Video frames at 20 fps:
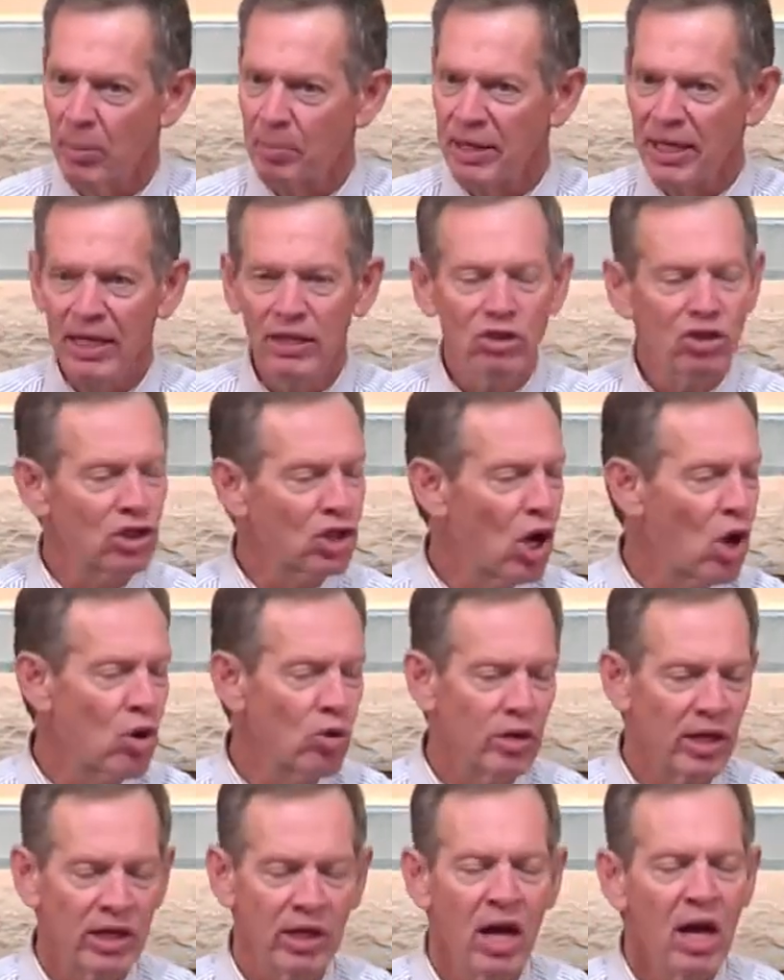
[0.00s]
I mean, he's
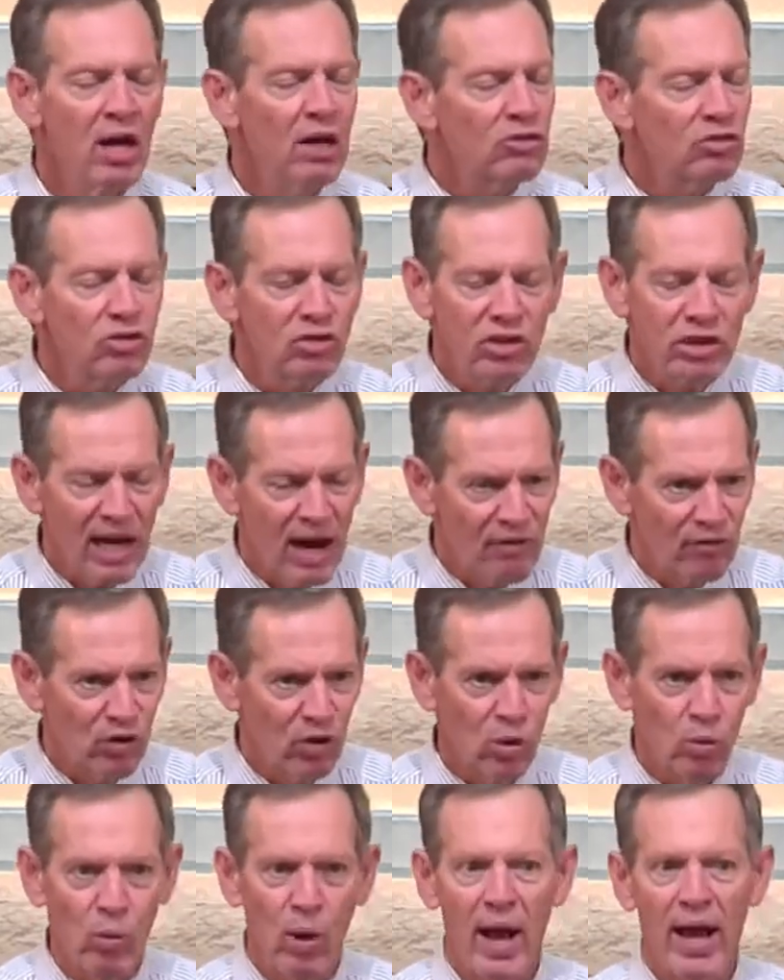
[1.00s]
shown in
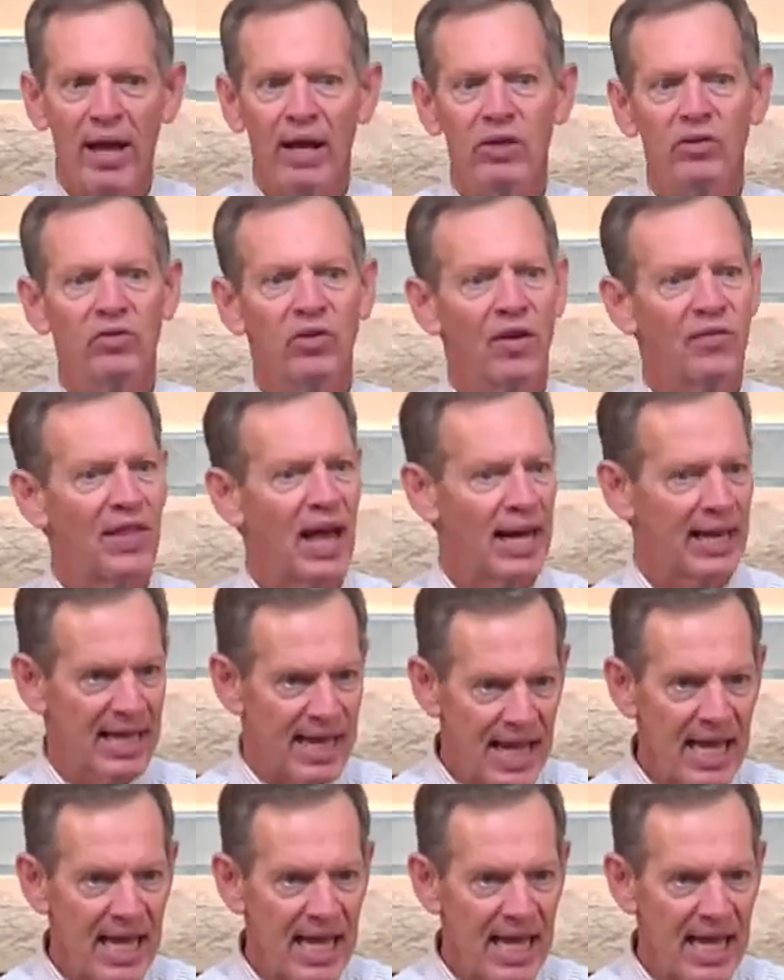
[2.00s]
several ways that